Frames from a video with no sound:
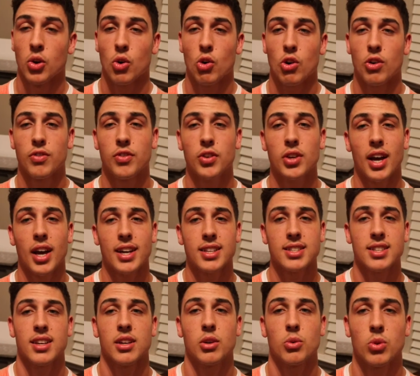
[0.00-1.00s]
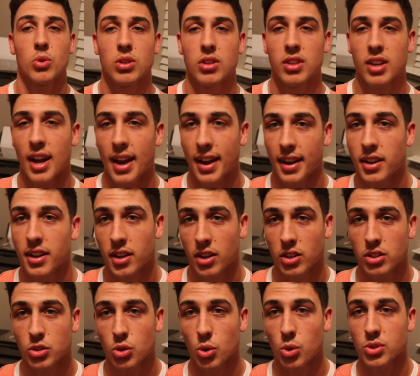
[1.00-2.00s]
or if you guys like where the guy
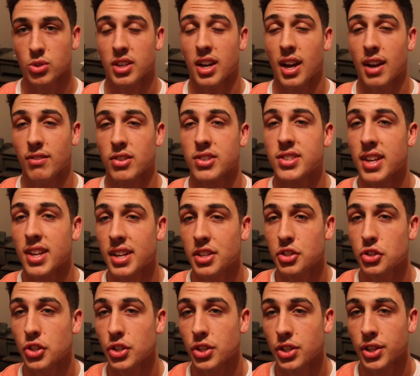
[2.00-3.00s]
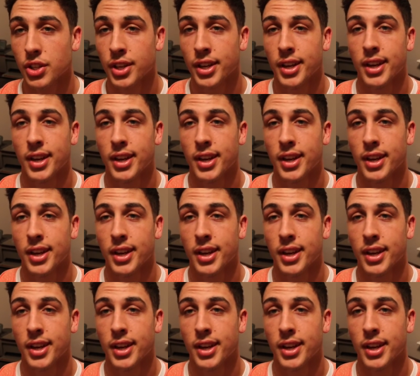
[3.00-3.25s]
controls the conversation,